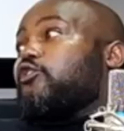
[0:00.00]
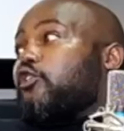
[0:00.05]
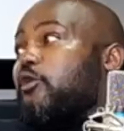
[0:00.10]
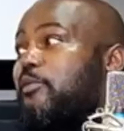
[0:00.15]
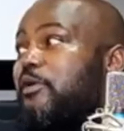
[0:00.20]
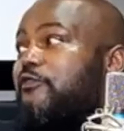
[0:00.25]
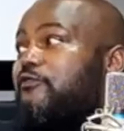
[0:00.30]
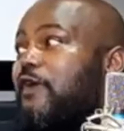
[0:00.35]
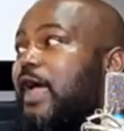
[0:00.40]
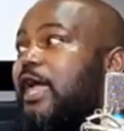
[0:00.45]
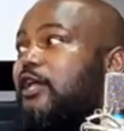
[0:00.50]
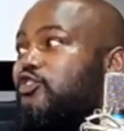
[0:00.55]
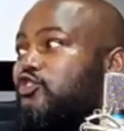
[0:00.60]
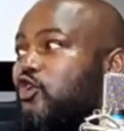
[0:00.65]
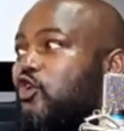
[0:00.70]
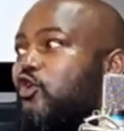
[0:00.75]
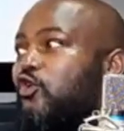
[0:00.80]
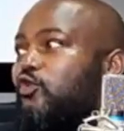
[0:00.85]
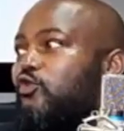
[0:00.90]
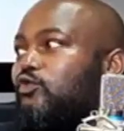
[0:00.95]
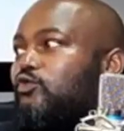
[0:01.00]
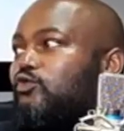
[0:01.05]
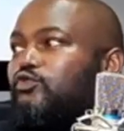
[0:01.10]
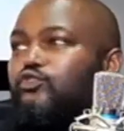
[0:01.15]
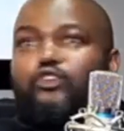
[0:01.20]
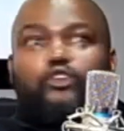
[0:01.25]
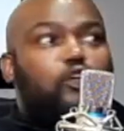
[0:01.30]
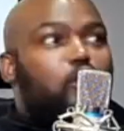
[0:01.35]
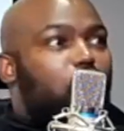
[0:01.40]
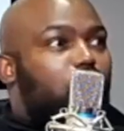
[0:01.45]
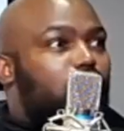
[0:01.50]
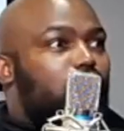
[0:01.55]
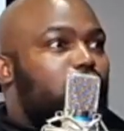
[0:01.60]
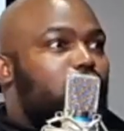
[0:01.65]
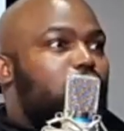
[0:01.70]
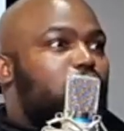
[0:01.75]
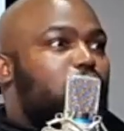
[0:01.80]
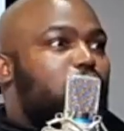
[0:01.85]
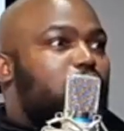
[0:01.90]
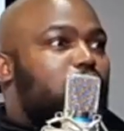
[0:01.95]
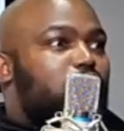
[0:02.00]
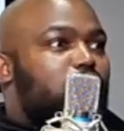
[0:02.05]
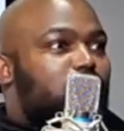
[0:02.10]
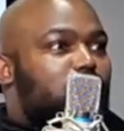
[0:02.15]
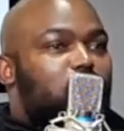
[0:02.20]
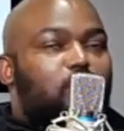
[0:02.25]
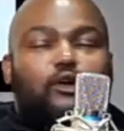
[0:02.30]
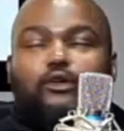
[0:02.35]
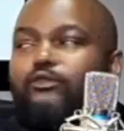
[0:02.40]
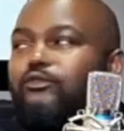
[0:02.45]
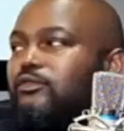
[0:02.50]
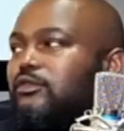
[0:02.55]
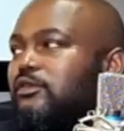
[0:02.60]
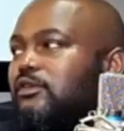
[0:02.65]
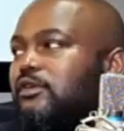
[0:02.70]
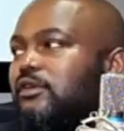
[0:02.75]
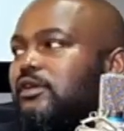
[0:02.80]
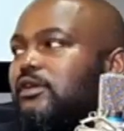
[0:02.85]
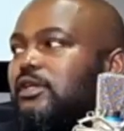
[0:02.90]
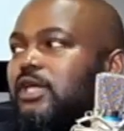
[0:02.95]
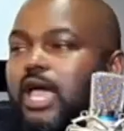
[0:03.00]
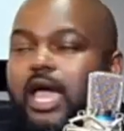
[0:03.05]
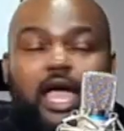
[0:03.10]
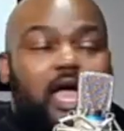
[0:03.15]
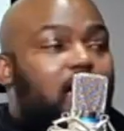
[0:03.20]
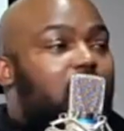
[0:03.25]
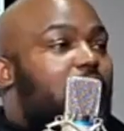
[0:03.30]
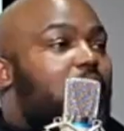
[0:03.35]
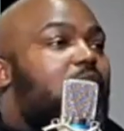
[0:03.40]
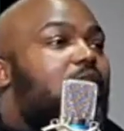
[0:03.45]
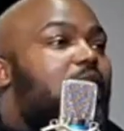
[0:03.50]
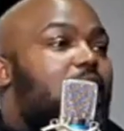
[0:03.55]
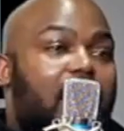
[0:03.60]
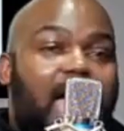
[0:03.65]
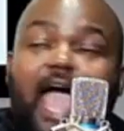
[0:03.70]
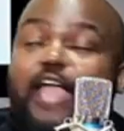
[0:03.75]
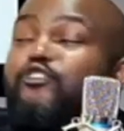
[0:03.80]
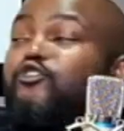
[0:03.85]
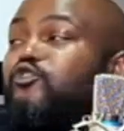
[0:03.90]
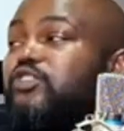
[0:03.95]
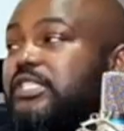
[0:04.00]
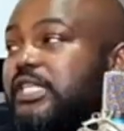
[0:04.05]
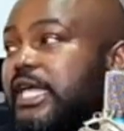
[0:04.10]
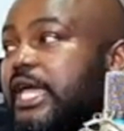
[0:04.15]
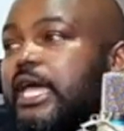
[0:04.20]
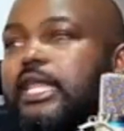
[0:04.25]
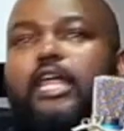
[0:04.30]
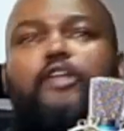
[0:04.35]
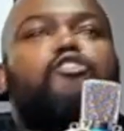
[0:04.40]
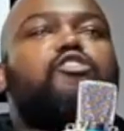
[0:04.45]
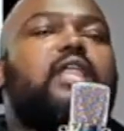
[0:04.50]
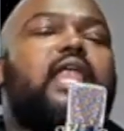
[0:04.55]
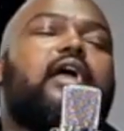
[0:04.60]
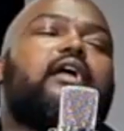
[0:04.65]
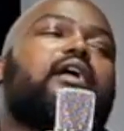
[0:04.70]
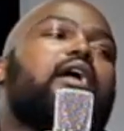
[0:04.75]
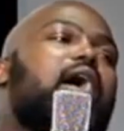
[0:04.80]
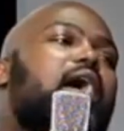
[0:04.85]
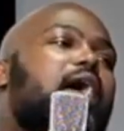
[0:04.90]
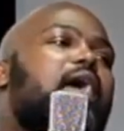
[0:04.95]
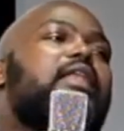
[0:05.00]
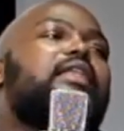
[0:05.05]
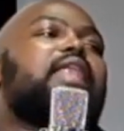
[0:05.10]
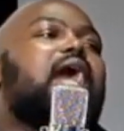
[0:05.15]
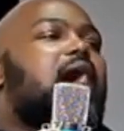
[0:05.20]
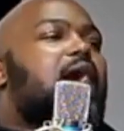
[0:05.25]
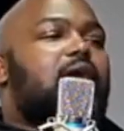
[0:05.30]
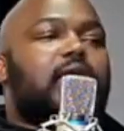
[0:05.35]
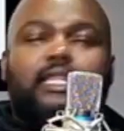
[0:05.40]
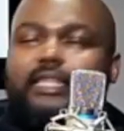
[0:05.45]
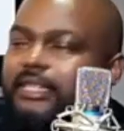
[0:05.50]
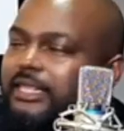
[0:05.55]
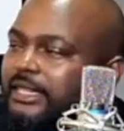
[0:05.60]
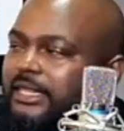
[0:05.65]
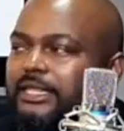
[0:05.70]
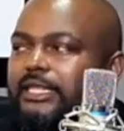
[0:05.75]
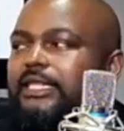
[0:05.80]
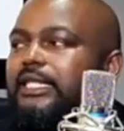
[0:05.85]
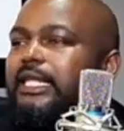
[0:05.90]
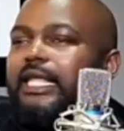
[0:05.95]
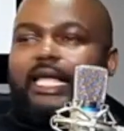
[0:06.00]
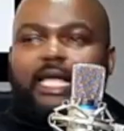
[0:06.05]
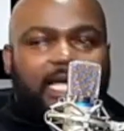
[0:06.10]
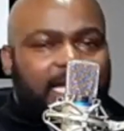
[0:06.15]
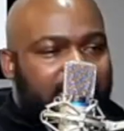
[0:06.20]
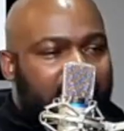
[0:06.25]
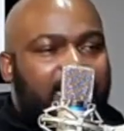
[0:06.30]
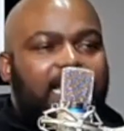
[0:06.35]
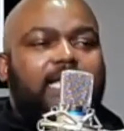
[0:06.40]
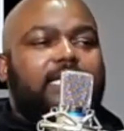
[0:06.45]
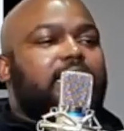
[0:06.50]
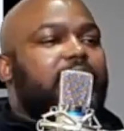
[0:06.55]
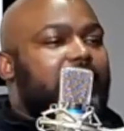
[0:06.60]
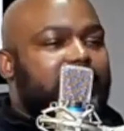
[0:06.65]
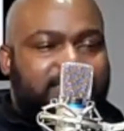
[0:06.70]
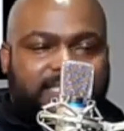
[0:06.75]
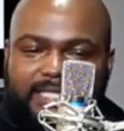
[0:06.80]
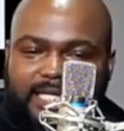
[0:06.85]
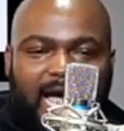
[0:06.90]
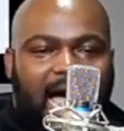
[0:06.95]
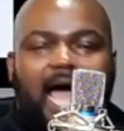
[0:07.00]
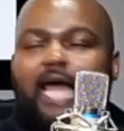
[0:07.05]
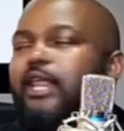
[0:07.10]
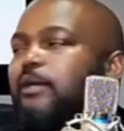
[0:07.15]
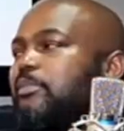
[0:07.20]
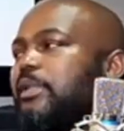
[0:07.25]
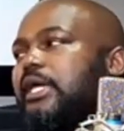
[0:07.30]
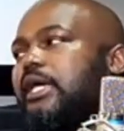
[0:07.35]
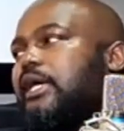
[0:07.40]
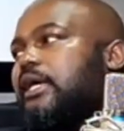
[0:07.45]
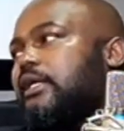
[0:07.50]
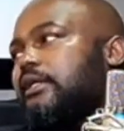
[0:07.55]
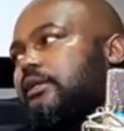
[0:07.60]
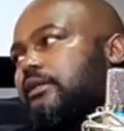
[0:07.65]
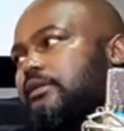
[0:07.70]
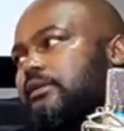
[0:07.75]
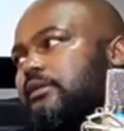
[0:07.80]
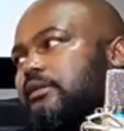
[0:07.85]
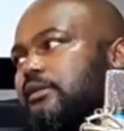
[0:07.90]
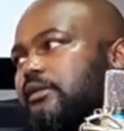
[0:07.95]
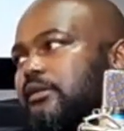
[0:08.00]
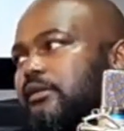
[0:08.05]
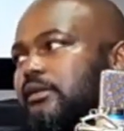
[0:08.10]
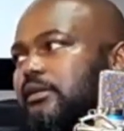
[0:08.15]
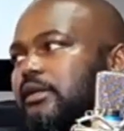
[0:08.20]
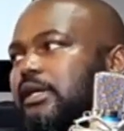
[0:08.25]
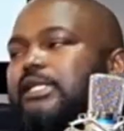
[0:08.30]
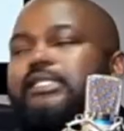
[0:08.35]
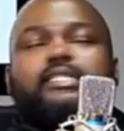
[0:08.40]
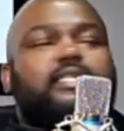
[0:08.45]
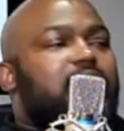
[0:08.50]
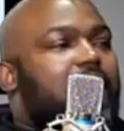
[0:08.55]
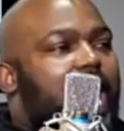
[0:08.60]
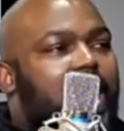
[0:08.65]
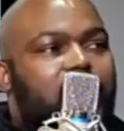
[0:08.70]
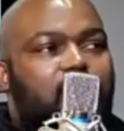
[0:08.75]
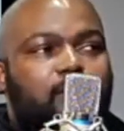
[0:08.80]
be fake too, you know? Yeah. And you see it and you're like, nah, it's gotta be it. It's gotta be